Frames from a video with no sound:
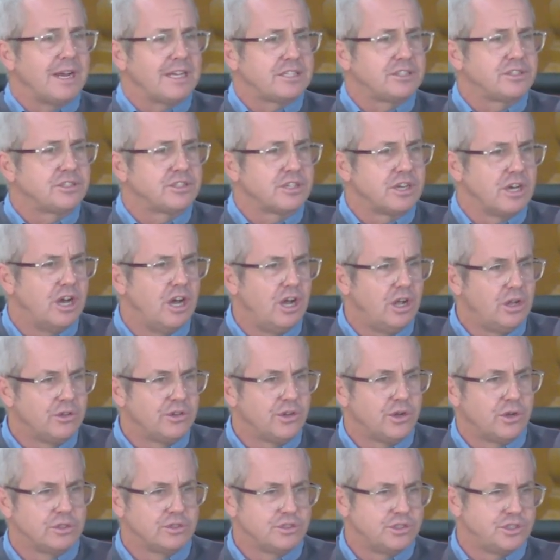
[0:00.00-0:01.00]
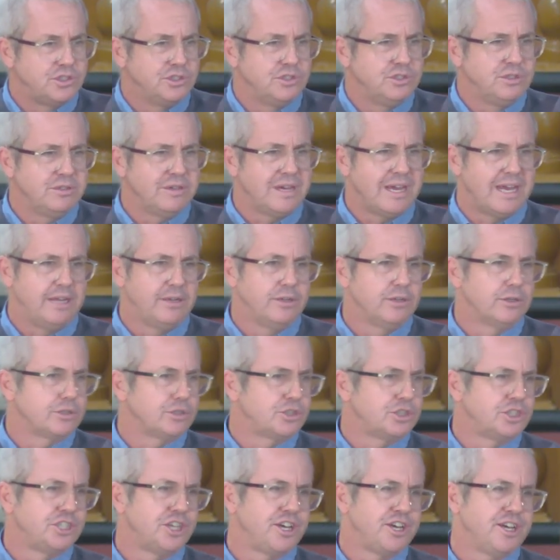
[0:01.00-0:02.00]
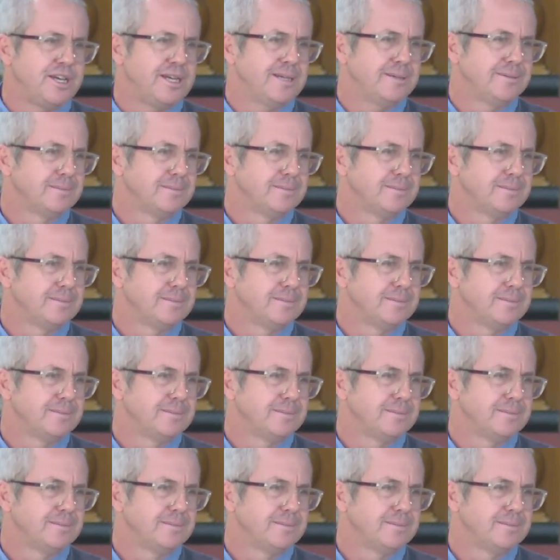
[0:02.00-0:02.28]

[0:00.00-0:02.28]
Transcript: us to hold on to and not share?